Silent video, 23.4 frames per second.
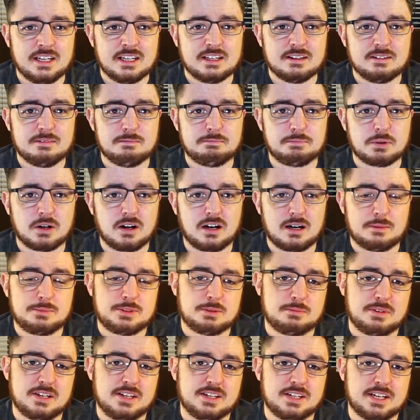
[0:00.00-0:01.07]
Bob, the
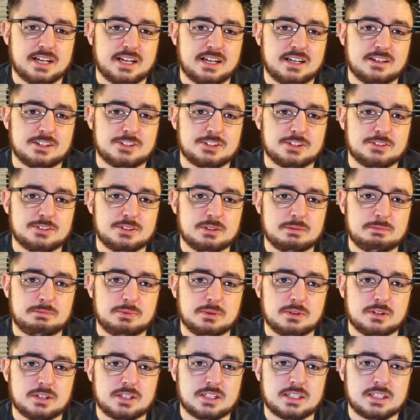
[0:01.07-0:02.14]
main character of the
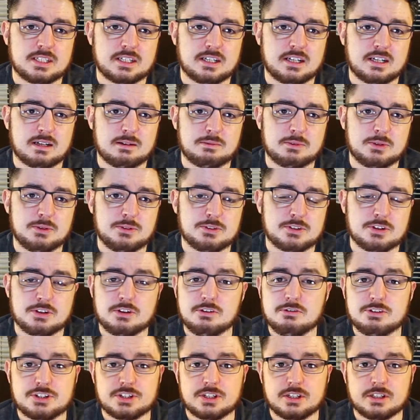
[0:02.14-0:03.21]
book, who's a
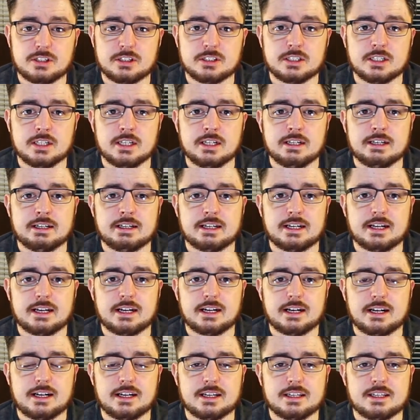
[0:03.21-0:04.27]
huge nerd,
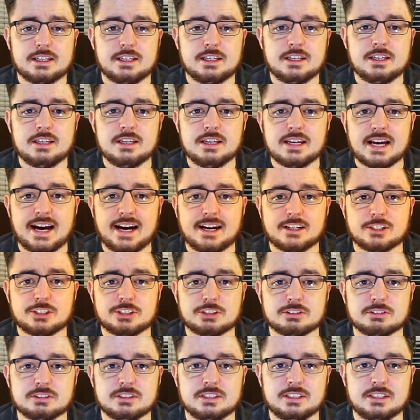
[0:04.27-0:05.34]
he
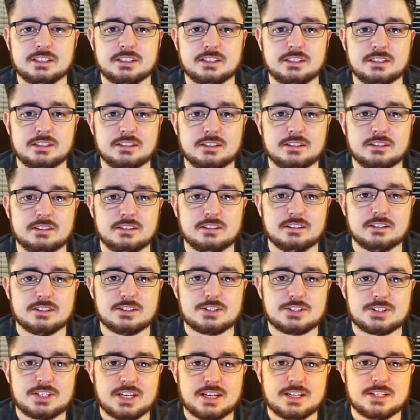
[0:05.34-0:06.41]
actually
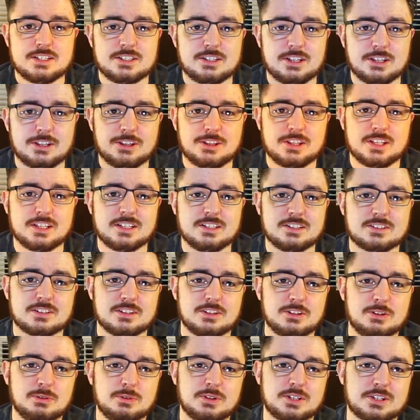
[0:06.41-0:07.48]
says the things that
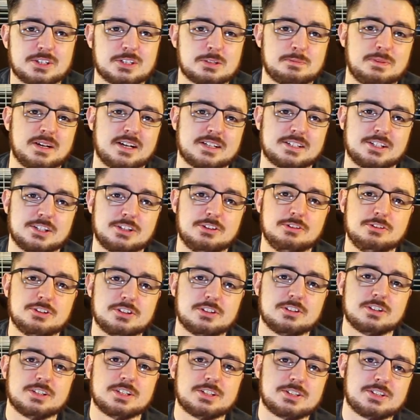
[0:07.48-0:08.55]
you would expect a huge
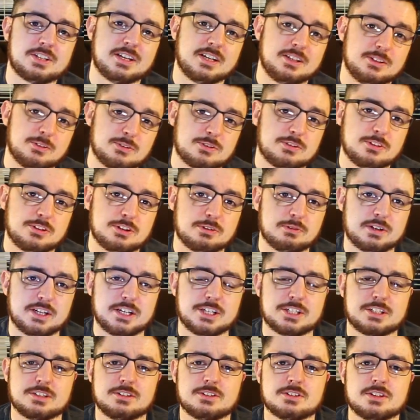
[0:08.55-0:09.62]
nerd to say in those
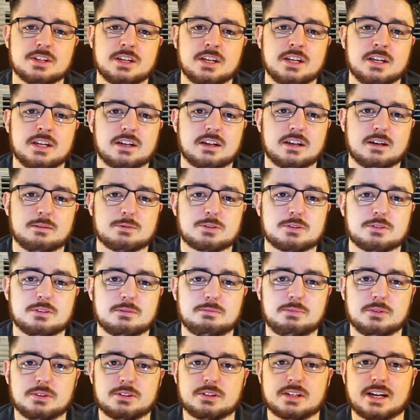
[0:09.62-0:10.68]
situations. So the
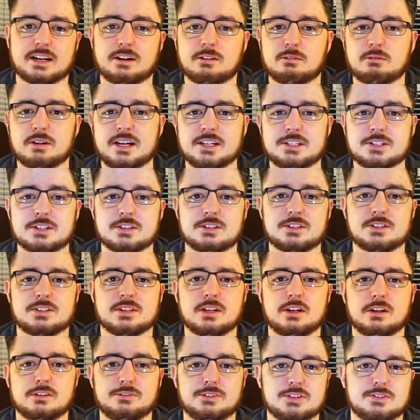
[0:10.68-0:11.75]
book kind of writes
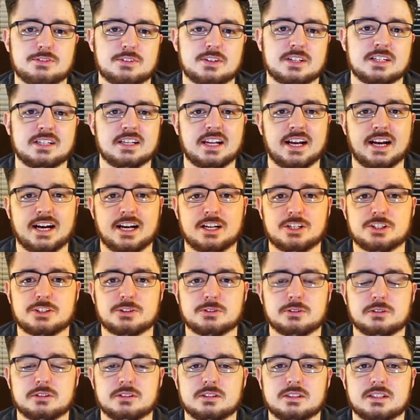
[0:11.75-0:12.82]
itself. It's very
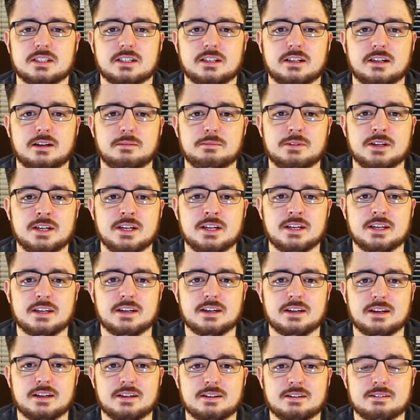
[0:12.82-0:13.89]
natural.
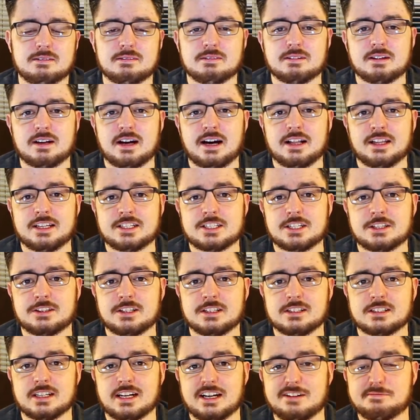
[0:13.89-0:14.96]
And I like to
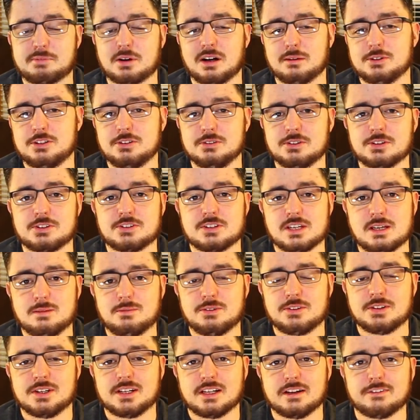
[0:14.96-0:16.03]
think that I'd probably do the same
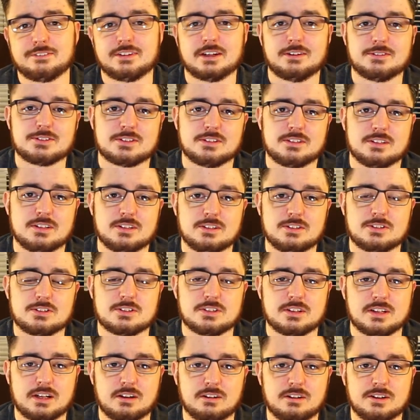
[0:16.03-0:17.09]
thing if I was in his
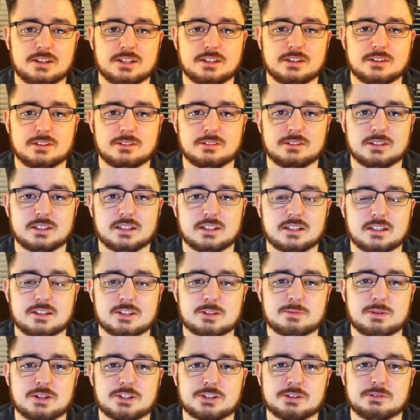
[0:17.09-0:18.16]
scenario,
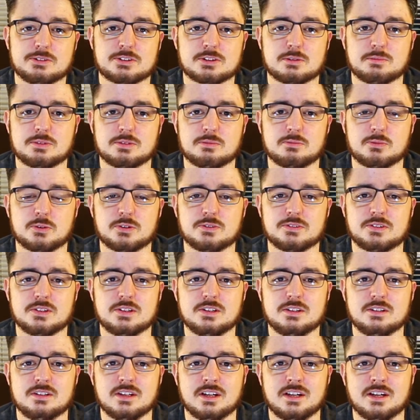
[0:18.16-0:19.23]
especially with some of the more of
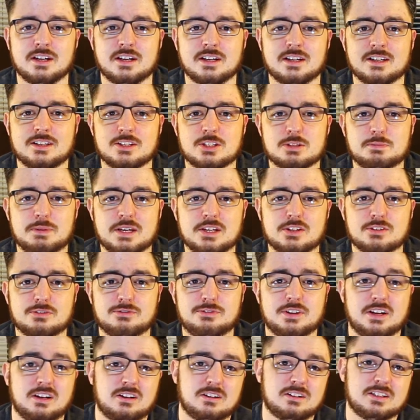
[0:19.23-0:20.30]
the
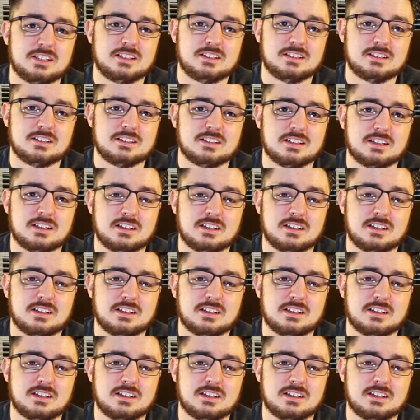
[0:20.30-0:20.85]
spacefaring